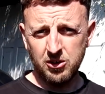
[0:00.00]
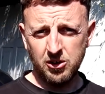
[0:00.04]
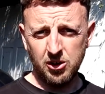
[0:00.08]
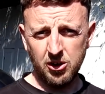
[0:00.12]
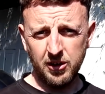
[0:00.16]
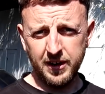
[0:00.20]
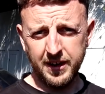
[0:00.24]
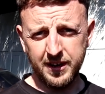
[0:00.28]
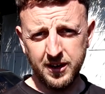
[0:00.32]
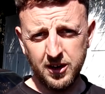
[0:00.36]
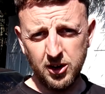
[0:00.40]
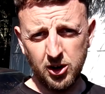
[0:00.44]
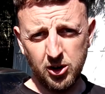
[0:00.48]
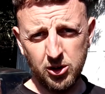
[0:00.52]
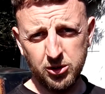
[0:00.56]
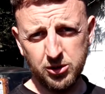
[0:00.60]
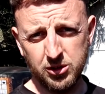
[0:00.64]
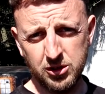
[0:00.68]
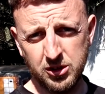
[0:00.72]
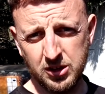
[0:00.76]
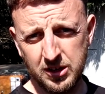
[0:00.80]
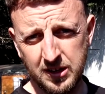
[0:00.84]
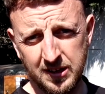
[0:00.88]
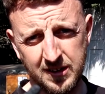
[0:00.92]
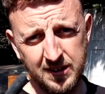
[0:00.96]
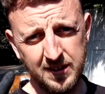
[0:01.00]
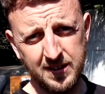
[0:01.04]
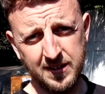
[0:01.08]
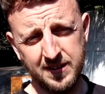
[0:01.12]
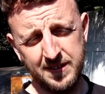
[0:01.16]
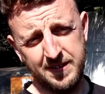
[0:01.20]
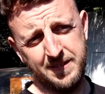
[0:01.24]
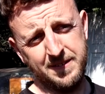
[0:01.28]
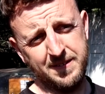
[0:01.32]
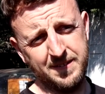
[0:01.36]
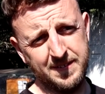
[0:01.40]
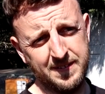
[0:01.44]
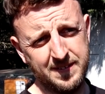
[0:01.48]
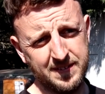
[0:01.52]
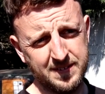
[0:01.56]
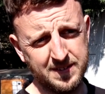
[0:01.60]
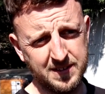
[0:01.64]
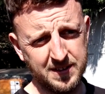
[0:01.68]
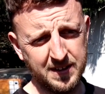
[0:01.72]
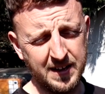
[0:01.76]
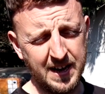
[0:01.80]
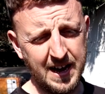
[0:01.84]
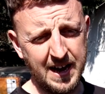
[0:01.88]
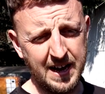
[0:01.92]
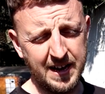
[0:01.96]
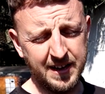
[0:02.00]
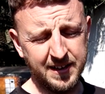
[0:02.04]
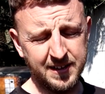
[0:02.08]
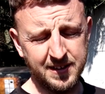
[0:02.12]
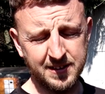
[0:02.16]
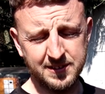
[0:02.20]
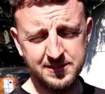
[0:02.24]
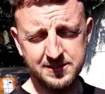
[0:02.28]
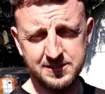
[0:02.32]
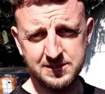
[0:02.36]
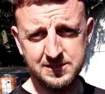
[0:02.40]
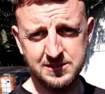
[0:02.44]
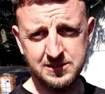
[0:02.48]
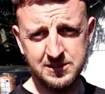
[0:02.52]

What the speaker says: Right then guys, today